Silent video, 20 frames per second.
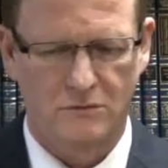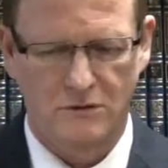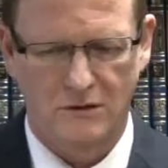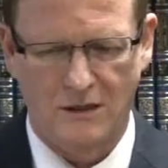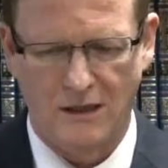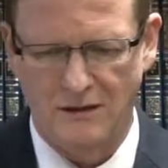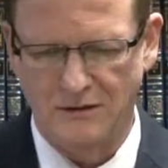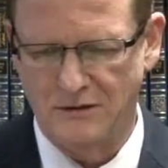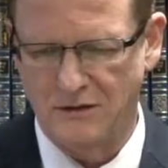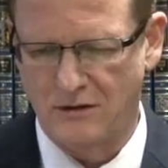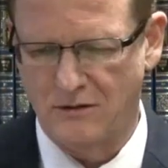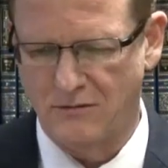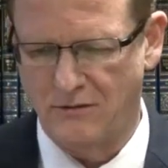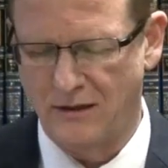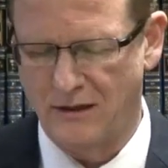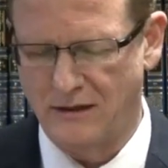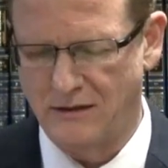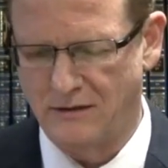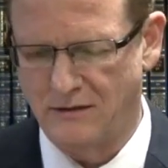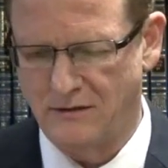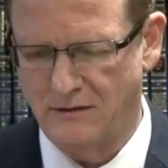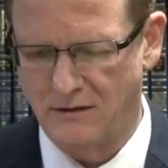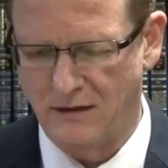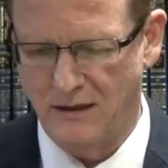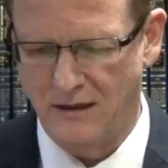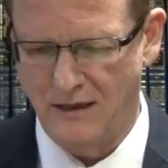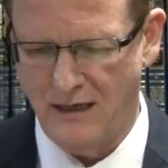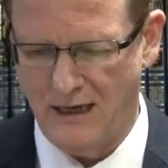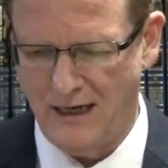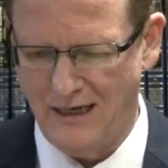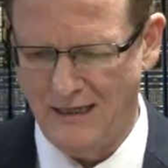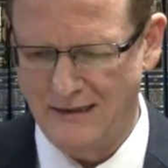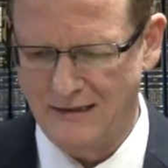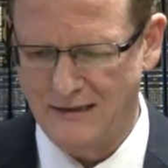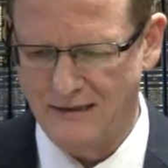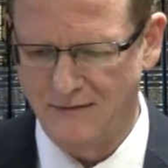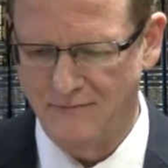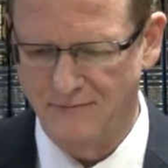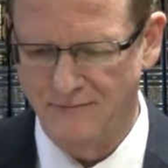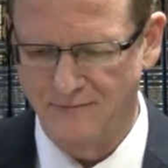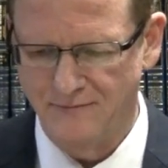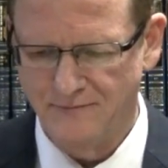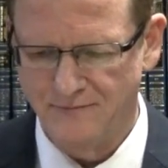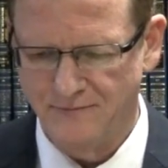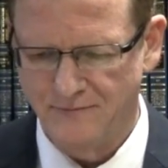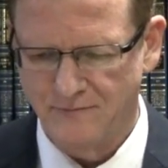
consecrated an item,